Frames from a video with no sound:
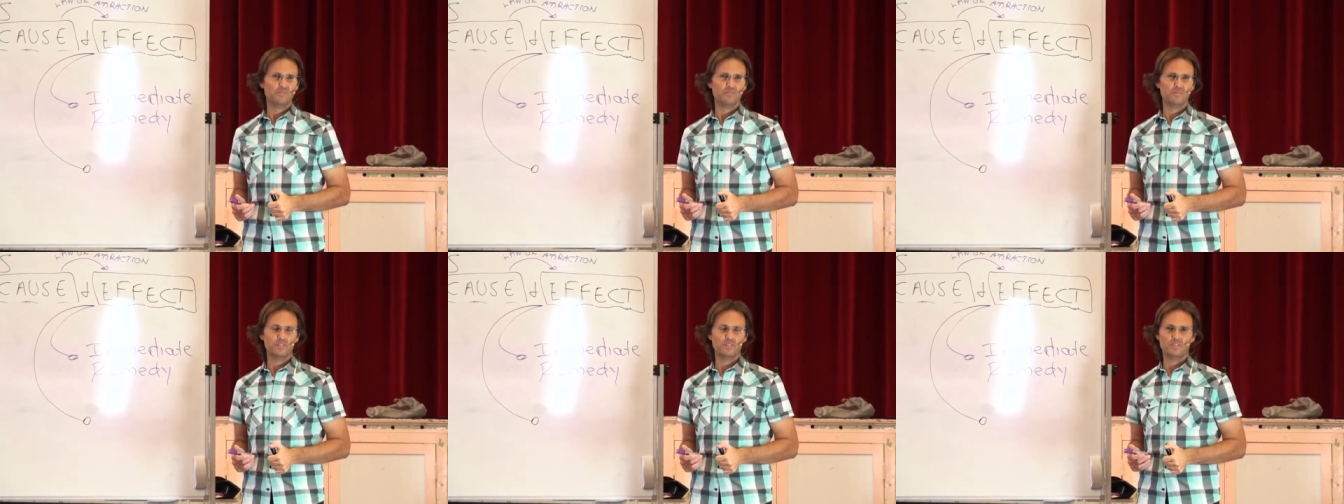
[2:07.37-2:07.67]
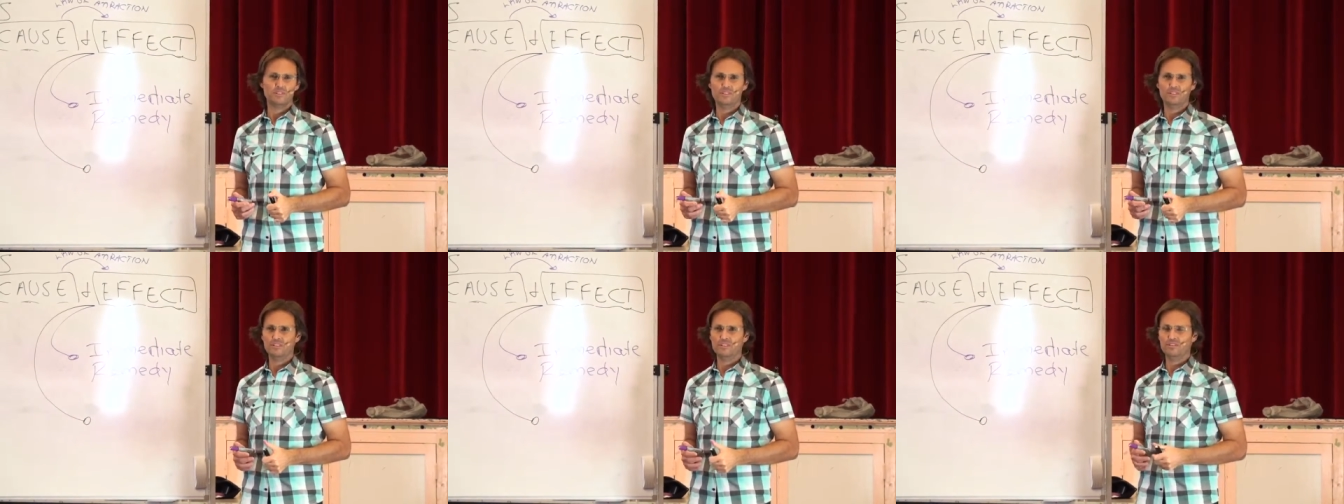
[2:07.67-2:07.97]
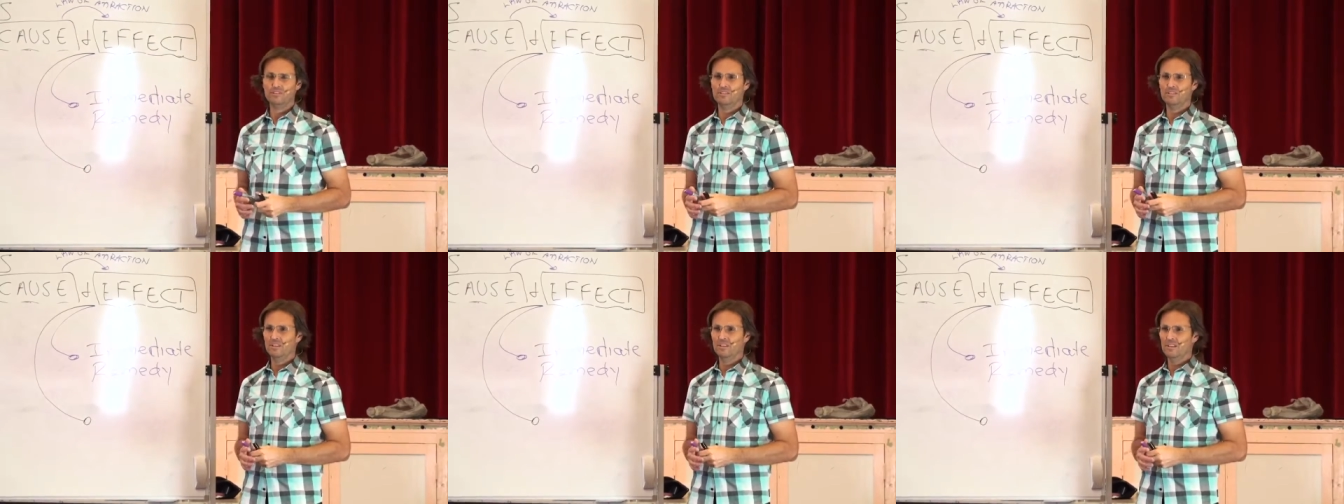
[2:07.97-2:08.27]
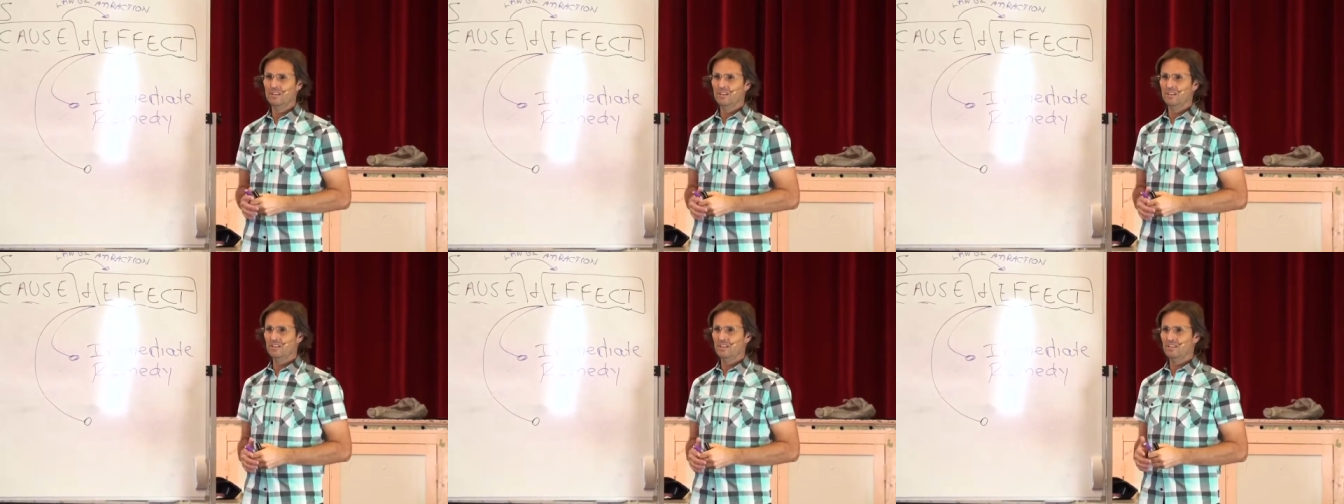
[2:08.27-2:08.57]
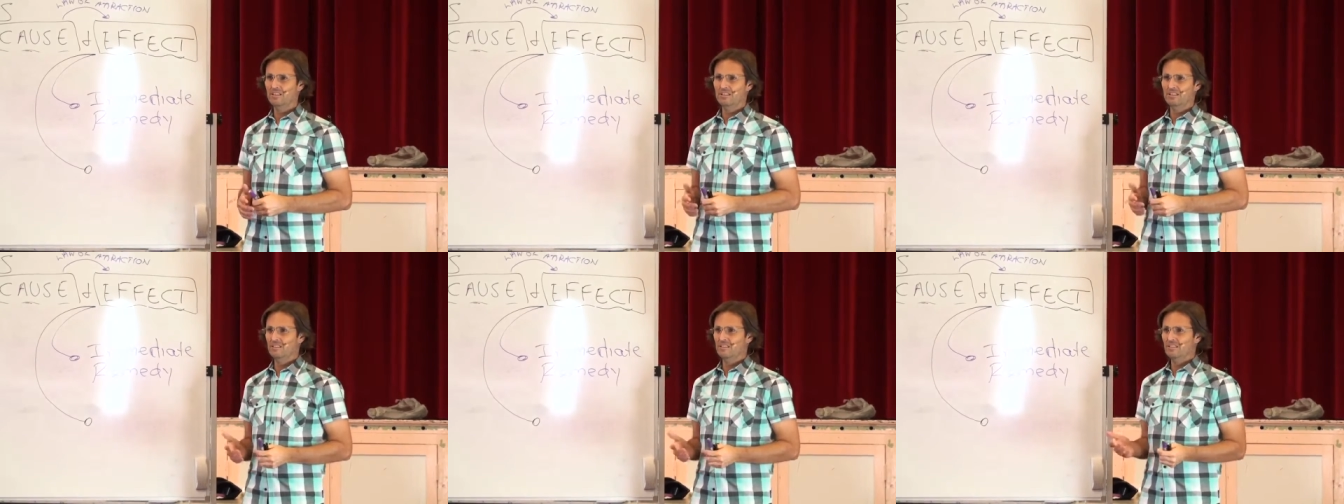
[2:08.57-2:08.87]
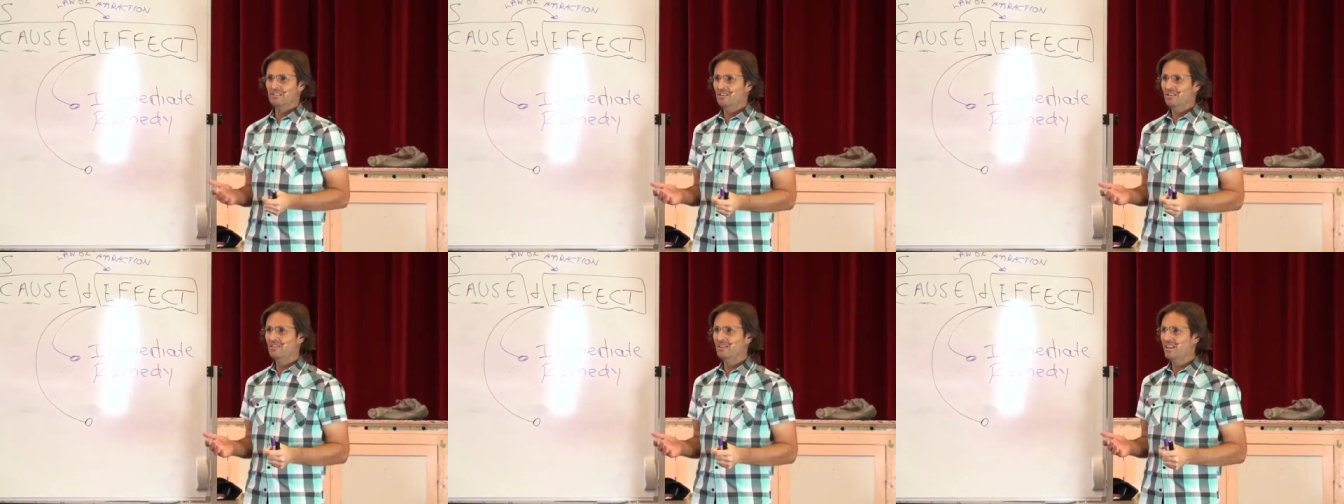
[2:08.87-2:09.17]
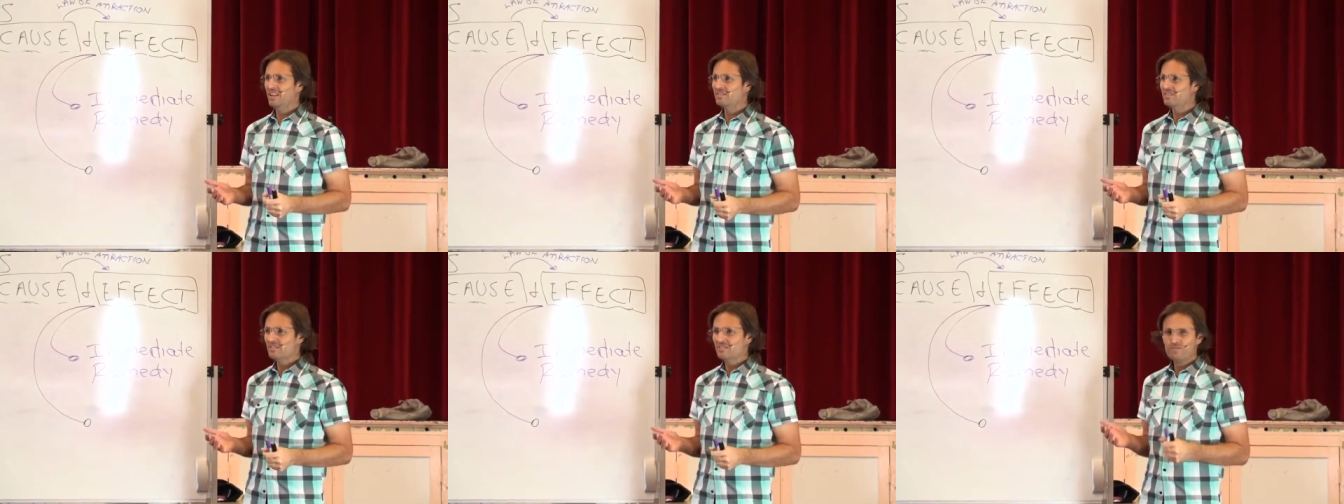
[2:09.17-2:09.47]
You don't
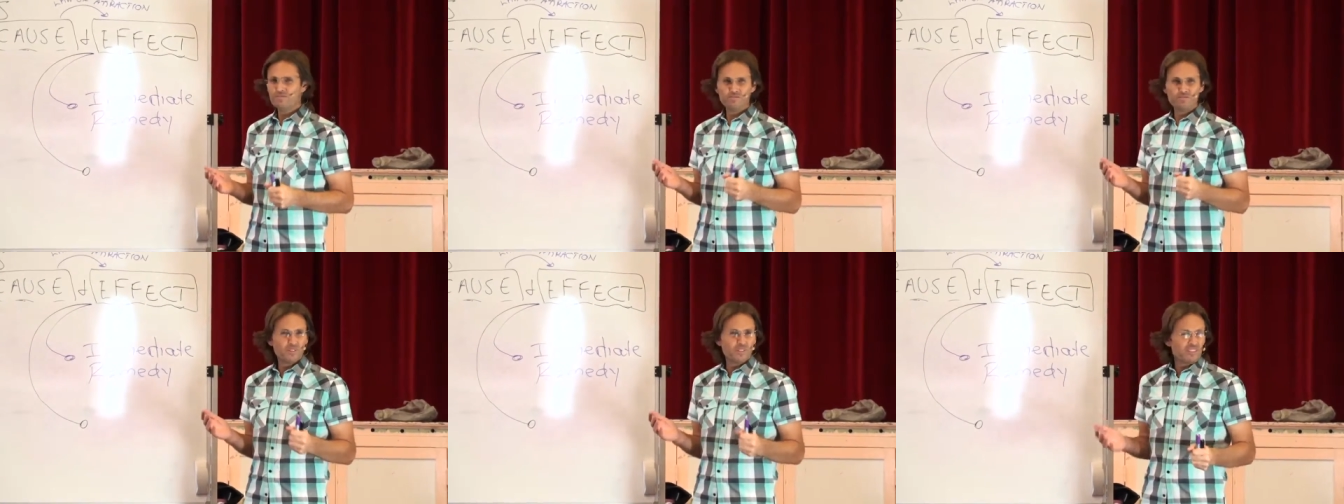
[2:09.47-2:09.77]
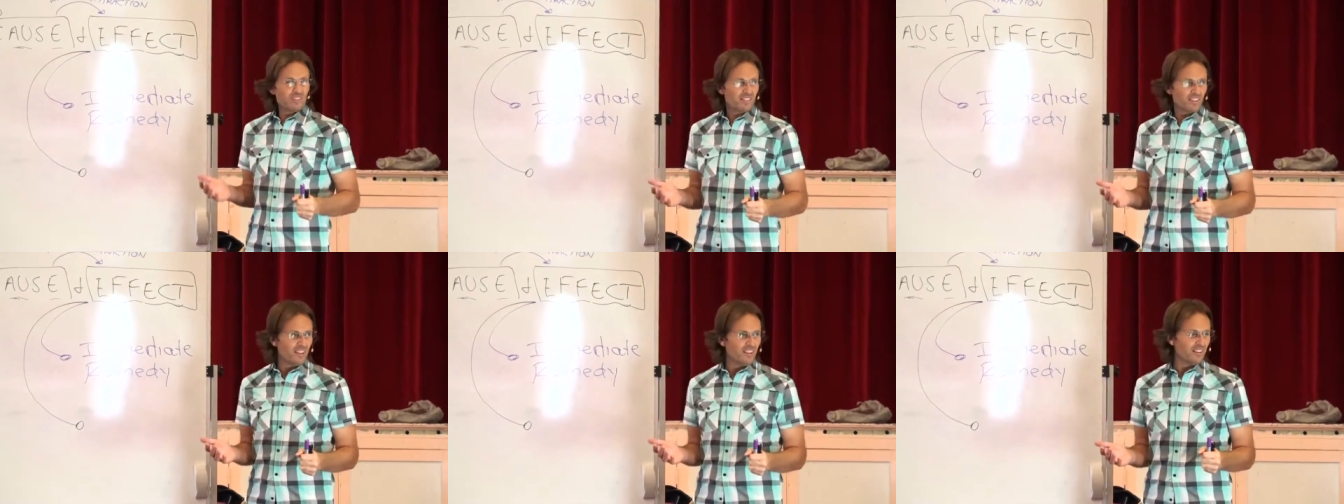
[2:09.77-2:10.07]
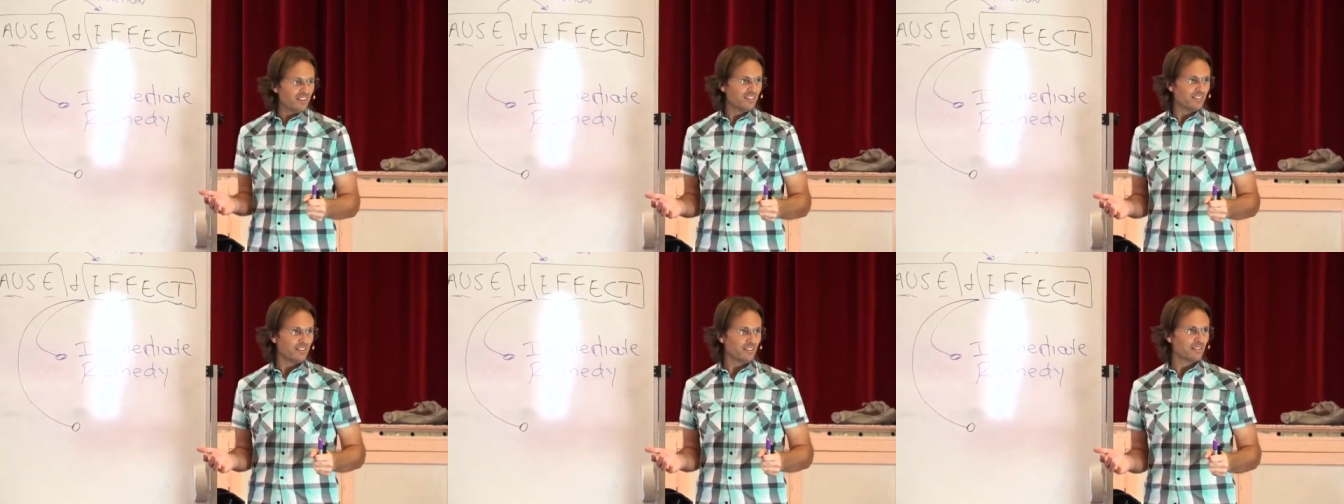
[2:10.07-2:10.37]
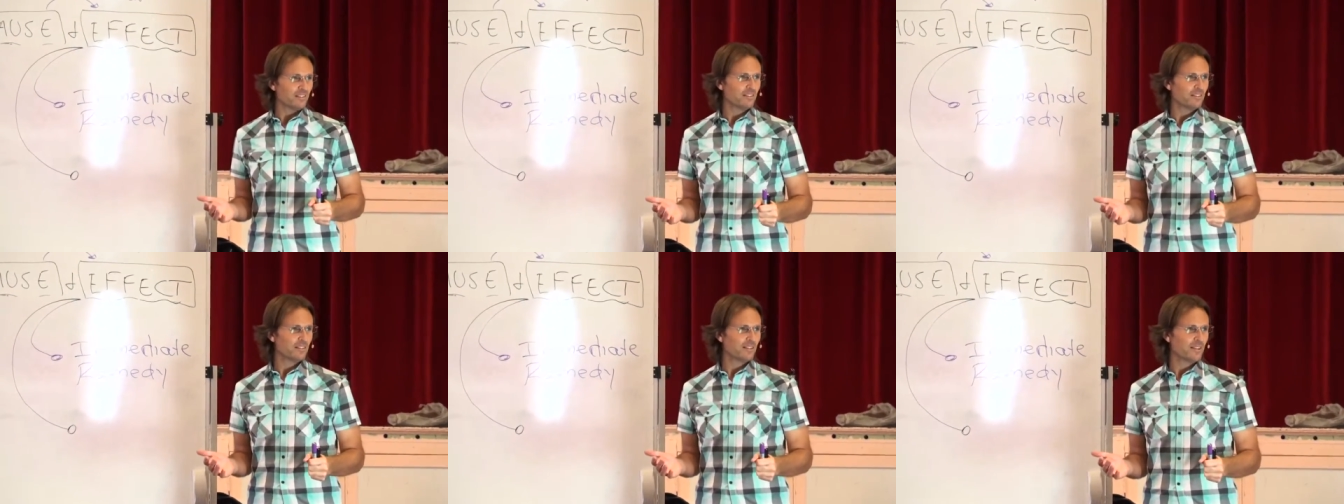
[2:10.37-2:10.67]
actually fix anything.